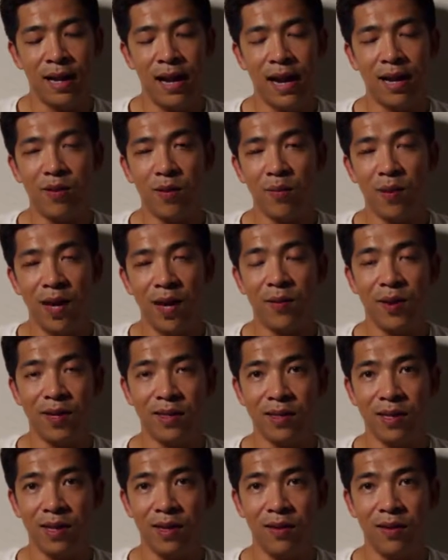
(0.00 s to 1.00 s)
I had to repair
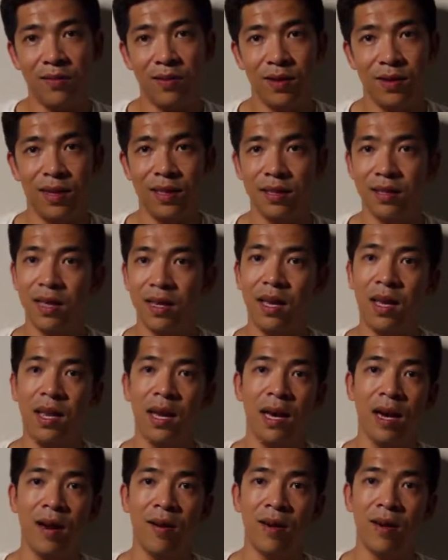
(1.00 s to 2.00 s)
myself, and that's
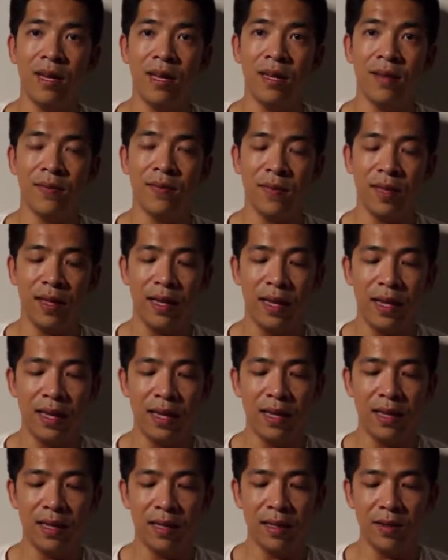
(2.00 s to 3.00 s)
hairy,
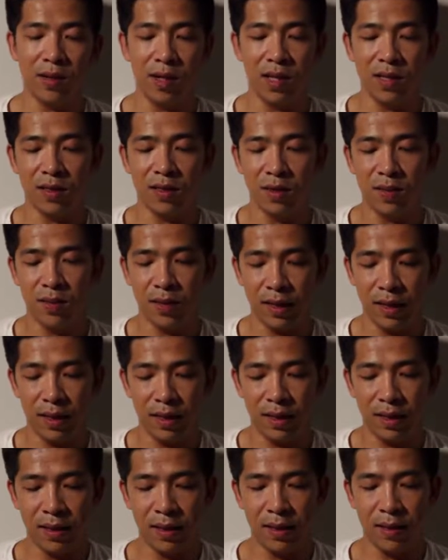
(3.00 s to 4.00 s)
and it's because the,
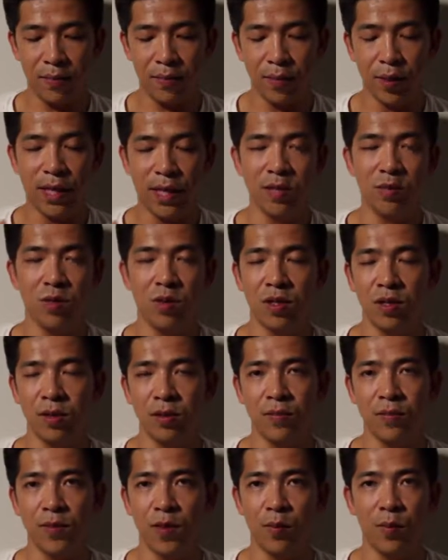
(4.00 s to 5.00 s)
the um, blades were
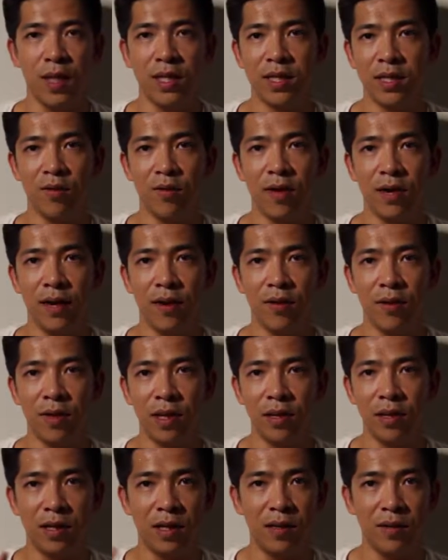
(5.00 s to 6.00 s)
too. The blades had run out of
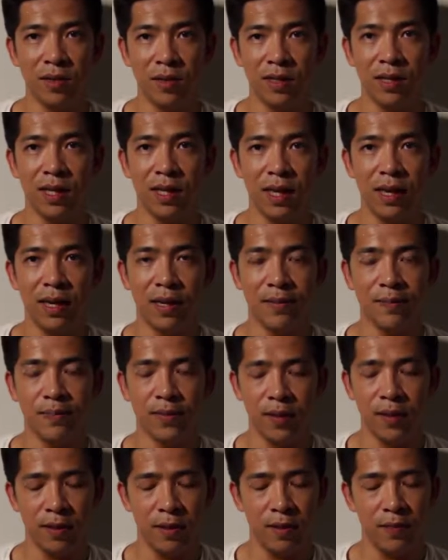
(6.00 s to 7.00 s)
oil, and it was sticking.
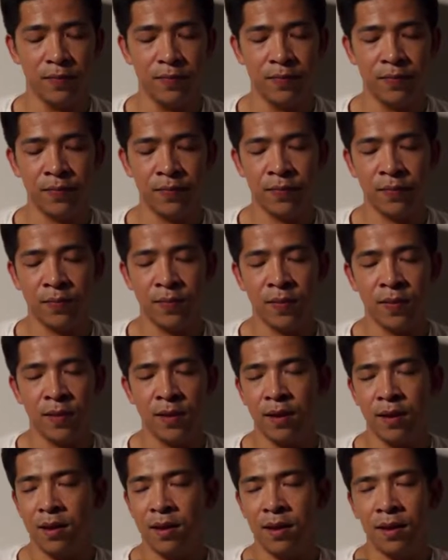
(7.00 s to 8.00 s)
So,
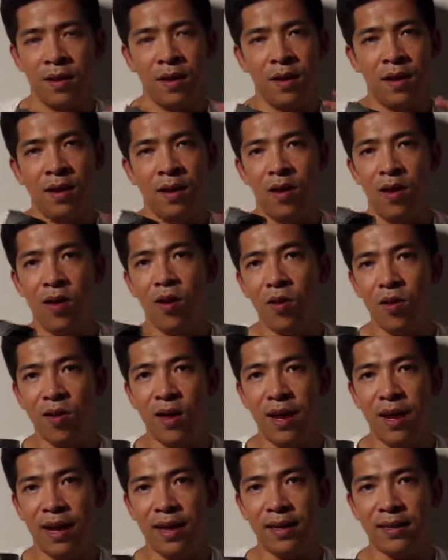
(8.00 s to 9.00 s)
all
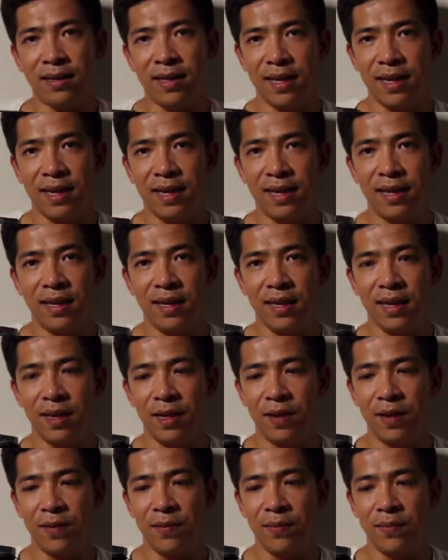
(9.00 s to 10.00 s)
that said,
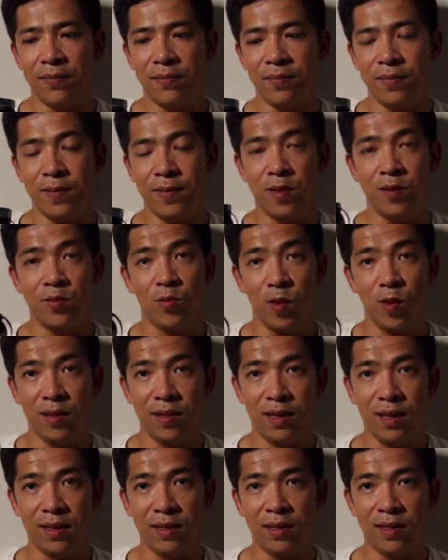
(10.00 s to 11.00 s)
um, it's
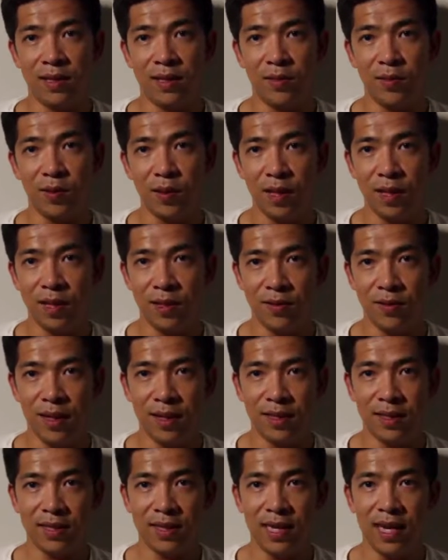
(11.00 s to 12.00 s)
worth it because I really, really
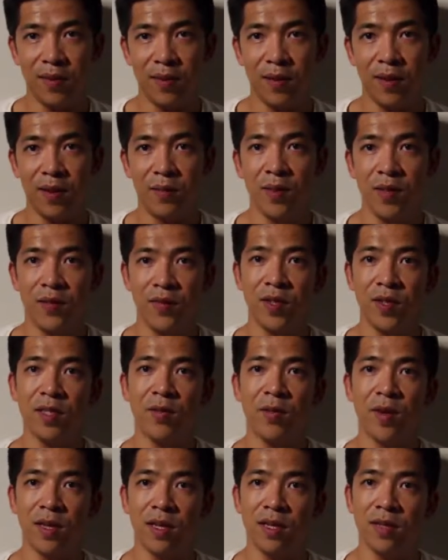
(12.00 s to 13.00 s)
like this camera. But the first
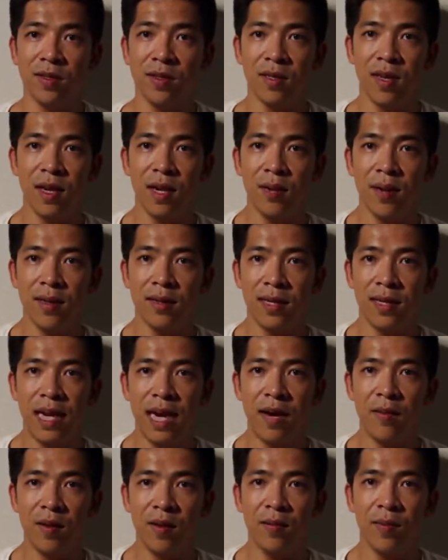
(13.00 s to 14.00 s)
thing we're going to do is talk about the
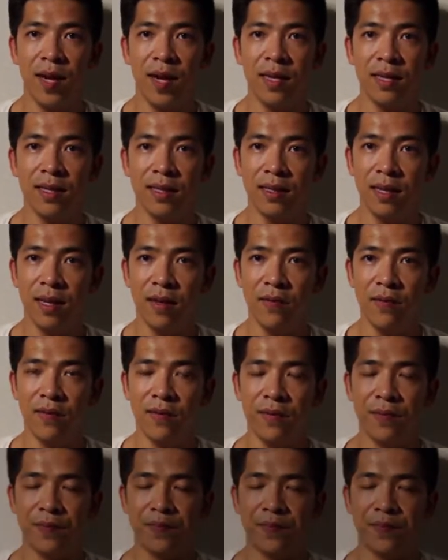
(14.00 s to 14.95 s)
camera body itself.